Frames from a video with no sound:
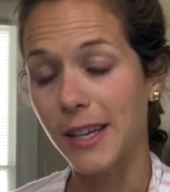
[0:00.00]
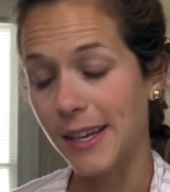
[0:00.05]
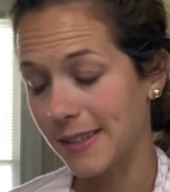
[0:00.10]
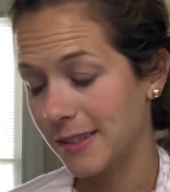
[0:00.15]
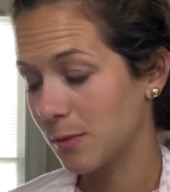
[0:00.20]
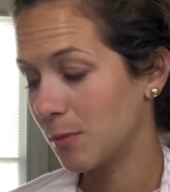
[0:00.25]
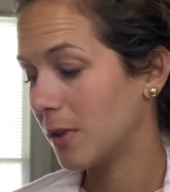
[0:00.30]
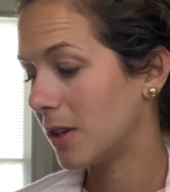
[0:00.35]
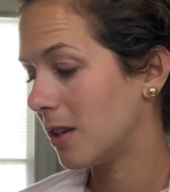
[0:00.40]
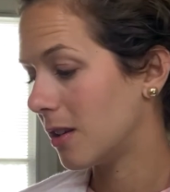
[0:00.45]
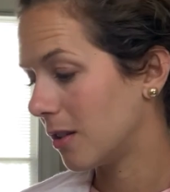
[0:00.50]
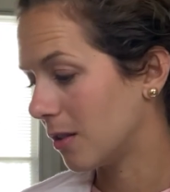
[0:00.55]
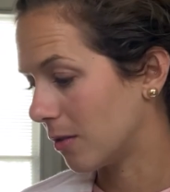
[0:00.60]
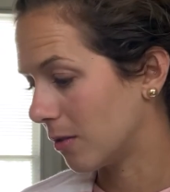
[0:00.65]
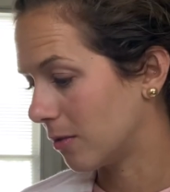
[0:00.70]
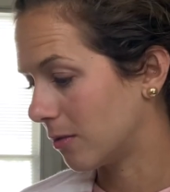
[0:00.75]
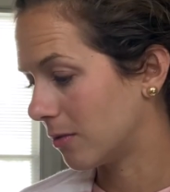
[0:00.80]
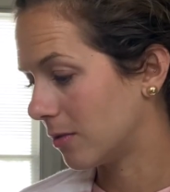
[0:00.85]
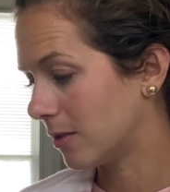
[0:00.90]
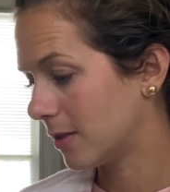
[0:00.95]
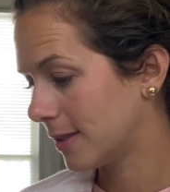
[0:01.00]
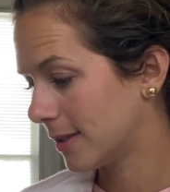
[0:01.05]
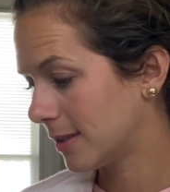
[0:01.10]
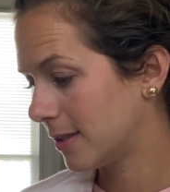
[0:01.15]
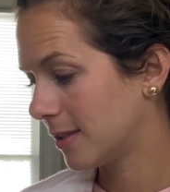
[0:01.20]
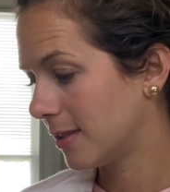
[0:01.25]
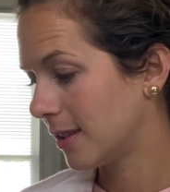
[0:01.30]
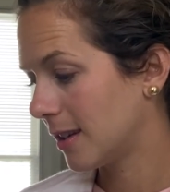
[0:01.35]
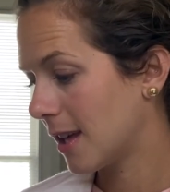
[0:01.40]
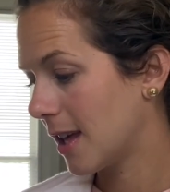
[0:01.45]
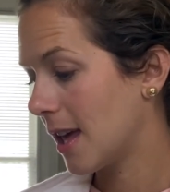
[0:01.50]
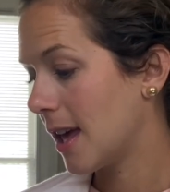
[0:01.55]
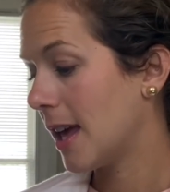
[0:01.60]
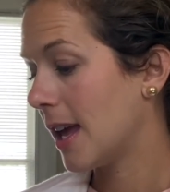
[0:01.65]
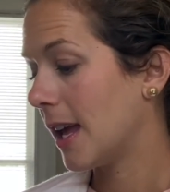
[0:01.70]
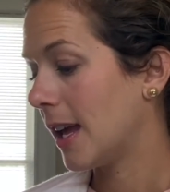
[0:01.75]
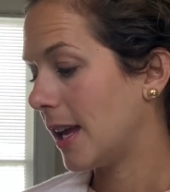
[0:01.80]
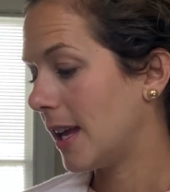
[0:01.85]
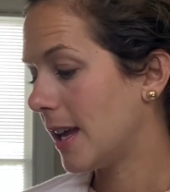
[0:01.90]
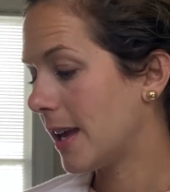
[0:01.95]
Yes, we do.
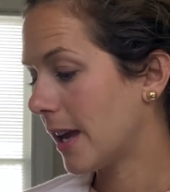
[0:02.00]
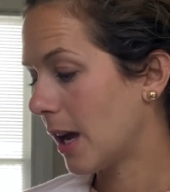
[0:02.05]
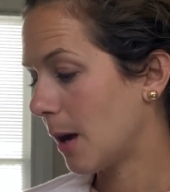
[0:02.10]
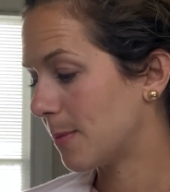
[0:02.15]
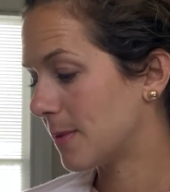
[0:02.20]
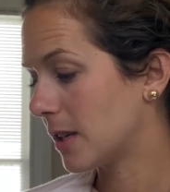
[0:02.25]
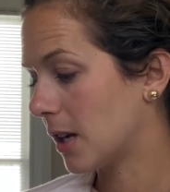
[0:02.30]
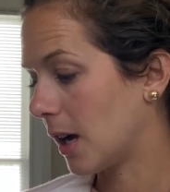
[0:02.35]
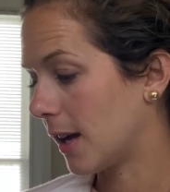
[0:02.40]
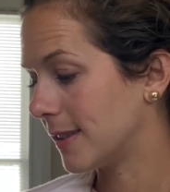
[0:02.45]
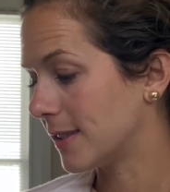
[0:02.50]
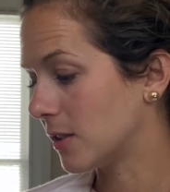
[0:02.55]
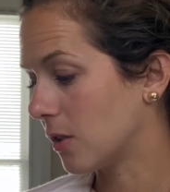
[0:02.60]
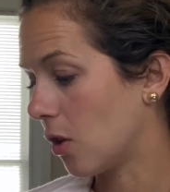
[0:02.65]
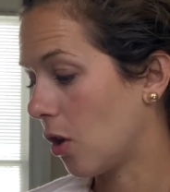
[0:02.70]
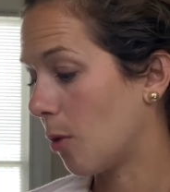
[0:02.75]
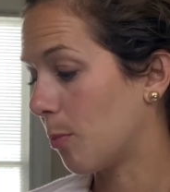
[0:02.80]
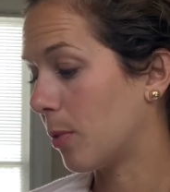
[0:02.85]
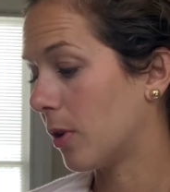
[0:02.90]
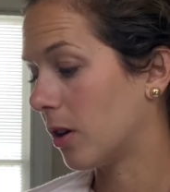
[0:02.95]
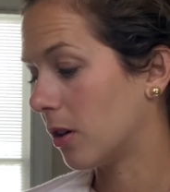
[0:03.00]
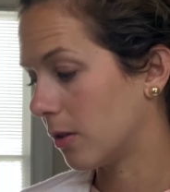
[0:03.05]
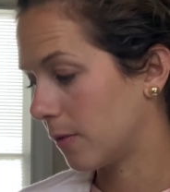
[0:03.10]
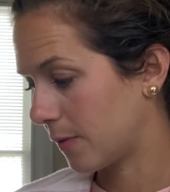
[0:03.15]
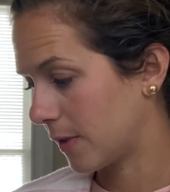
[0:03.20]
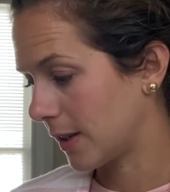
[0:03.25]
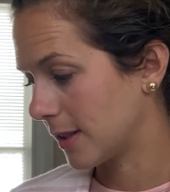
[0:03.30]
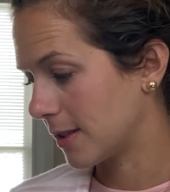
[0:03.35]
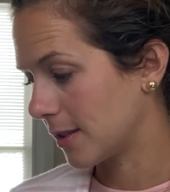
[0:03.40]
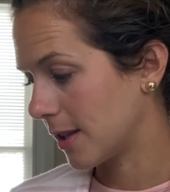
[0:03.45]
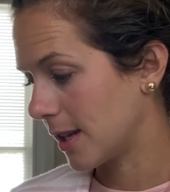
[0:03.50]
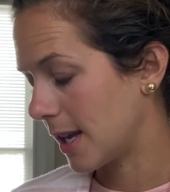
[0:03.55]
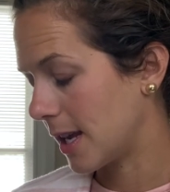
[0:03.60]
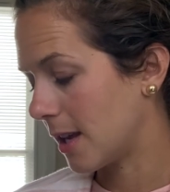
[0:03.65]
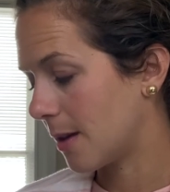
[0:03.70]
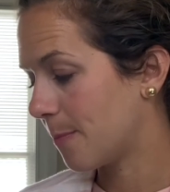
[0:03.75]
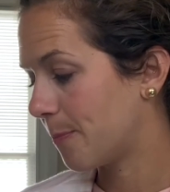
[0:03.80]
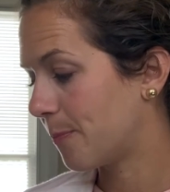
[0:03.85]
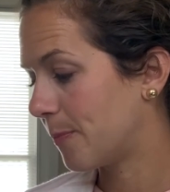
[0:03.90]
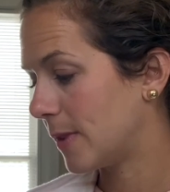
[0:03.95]
He kept God's law
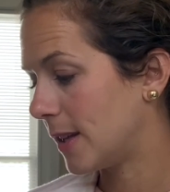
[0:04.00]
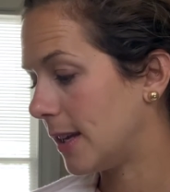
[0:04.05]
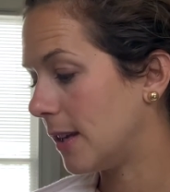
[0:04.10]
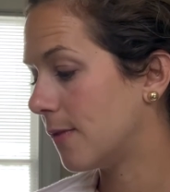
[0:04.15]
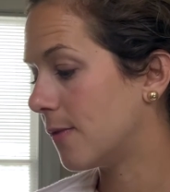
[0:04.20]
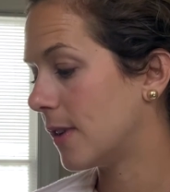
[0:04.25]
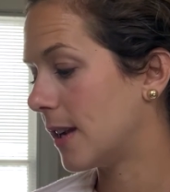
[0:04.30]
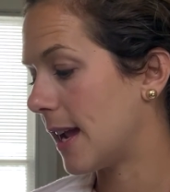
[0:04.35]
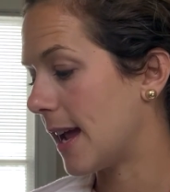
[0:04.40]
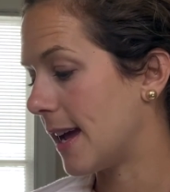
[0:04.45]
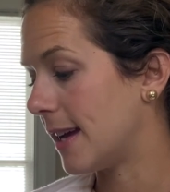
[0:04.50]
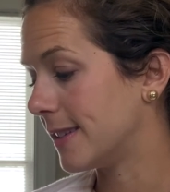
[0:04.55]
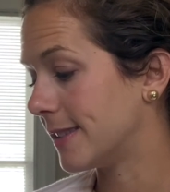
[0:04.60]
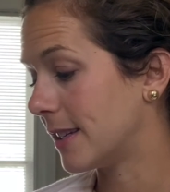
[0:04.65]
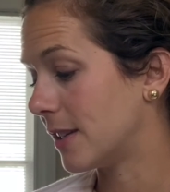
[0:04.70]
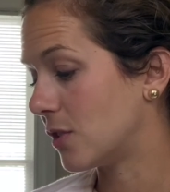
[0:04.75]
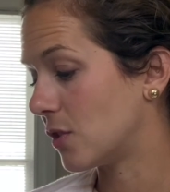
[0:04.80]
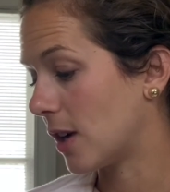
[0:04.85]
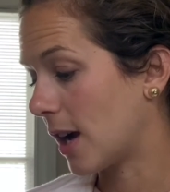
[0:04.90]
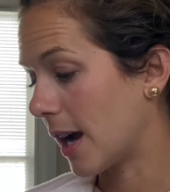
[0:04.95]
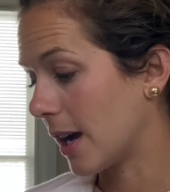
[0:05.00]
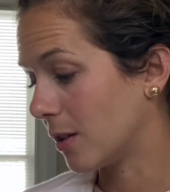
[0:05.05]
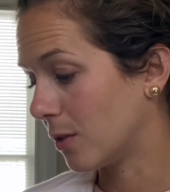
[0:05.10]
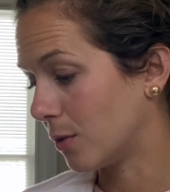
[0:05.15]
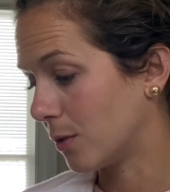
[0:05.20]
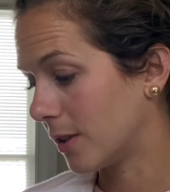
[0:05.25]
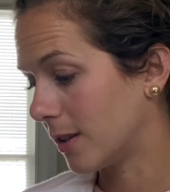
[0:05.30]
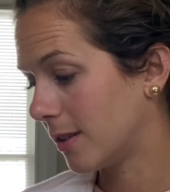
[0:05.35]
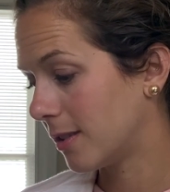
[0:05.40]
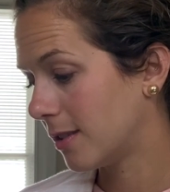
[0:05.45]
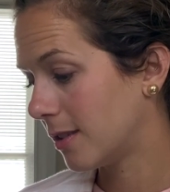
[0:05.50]
perfectly, even as a child.